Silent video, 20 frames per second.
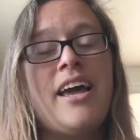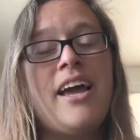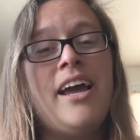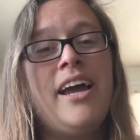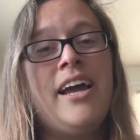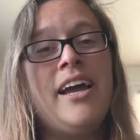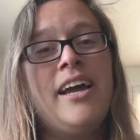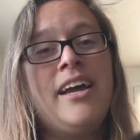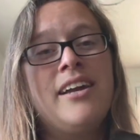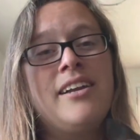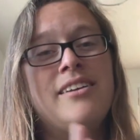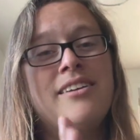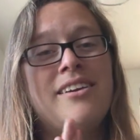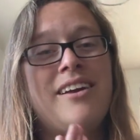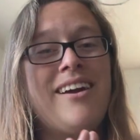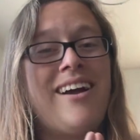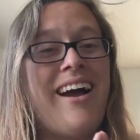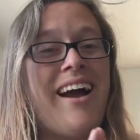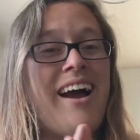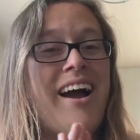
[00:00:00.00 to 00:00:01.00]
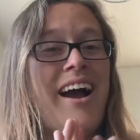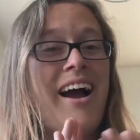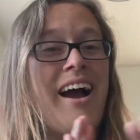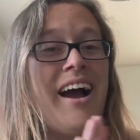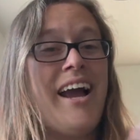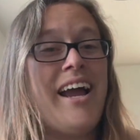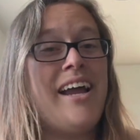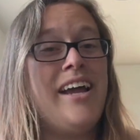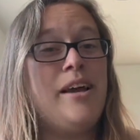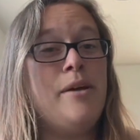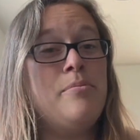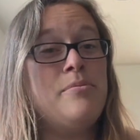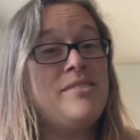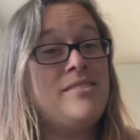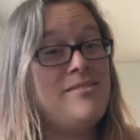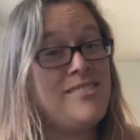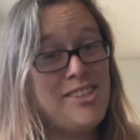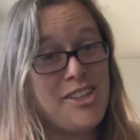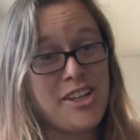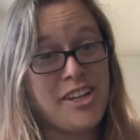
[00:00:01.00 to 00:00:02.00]
and I am
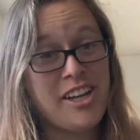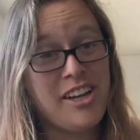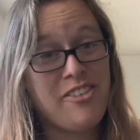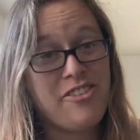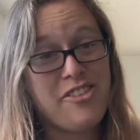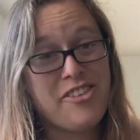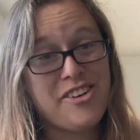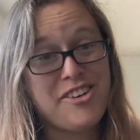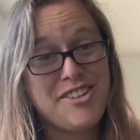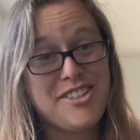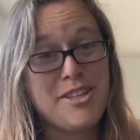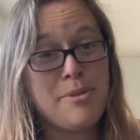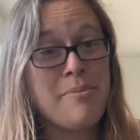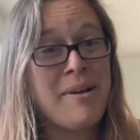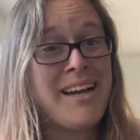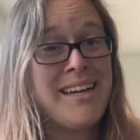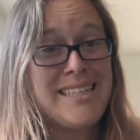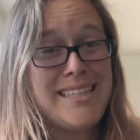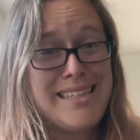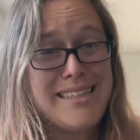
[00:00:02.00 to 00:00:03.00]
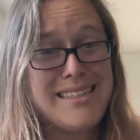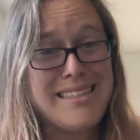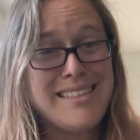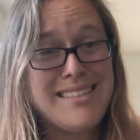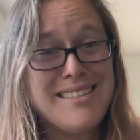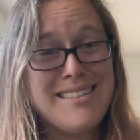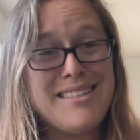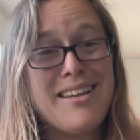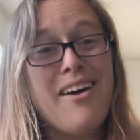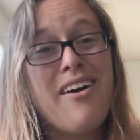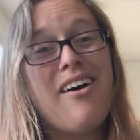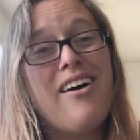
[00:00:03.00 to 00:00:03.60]
looking for some ideas